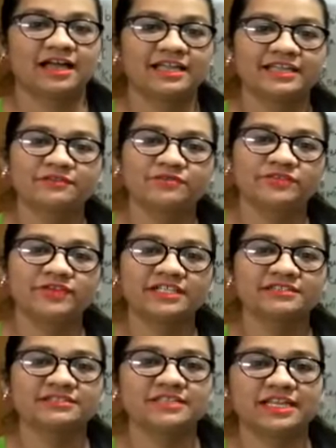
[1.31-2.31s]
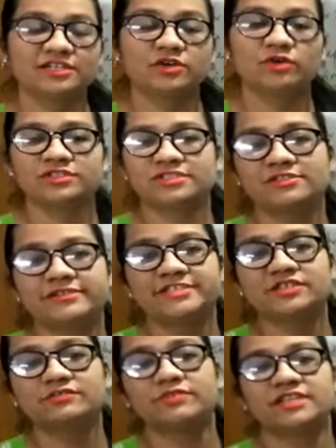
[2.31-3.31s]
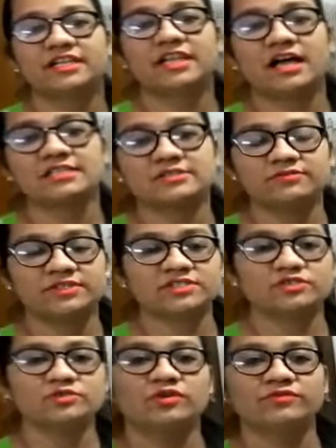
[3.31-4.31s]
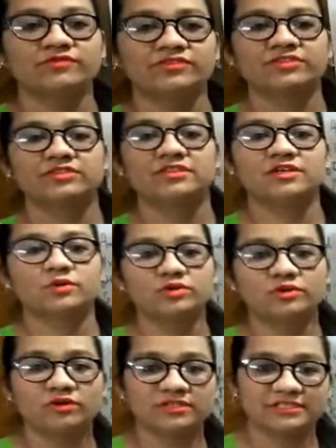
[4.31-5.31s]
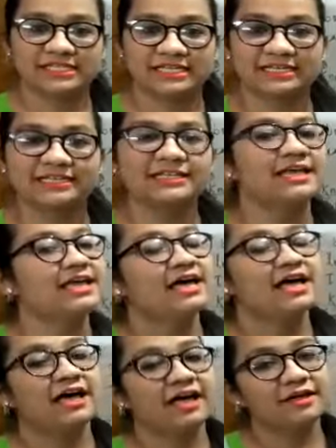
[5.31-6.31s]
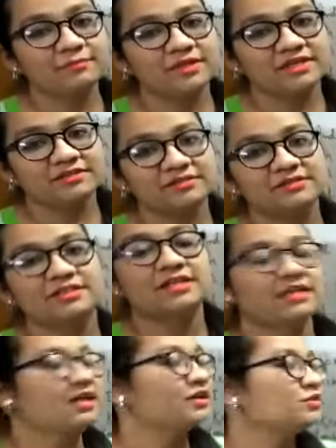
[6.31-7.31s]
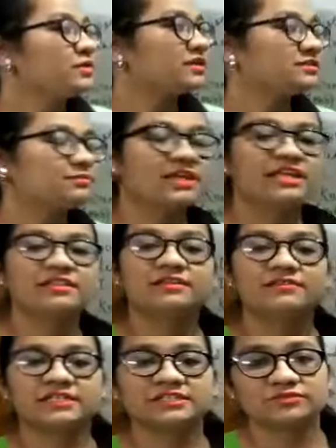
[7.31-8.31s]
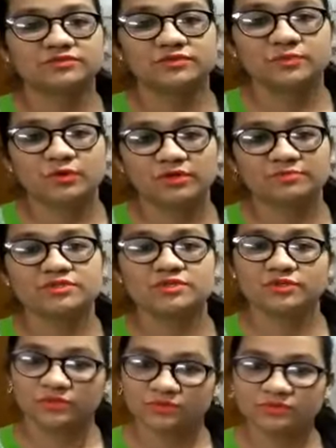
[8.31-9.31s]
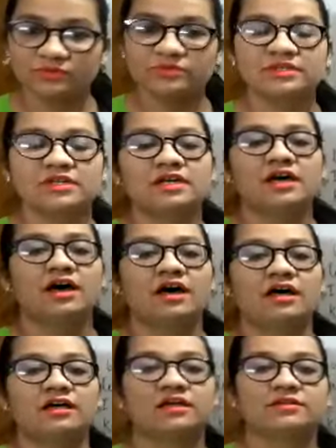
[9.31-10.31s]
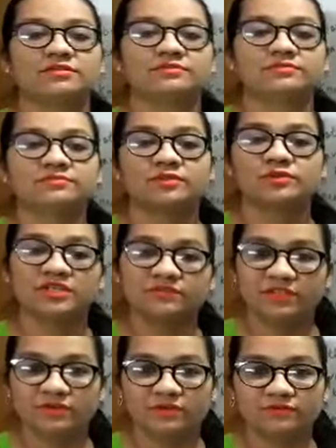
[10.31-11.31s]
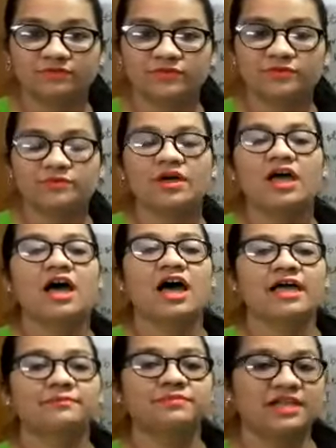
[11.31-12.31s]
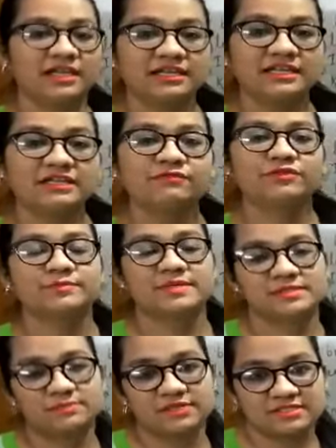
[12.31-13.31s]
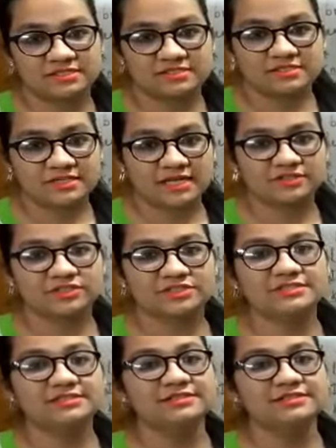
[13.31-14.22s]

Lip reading: Hi everyone, in continuation with the last video of The Road Not Taken, I am here to explain the rest of the poem to you. Uh, Good evening all of you. I am Nalini from SPS International.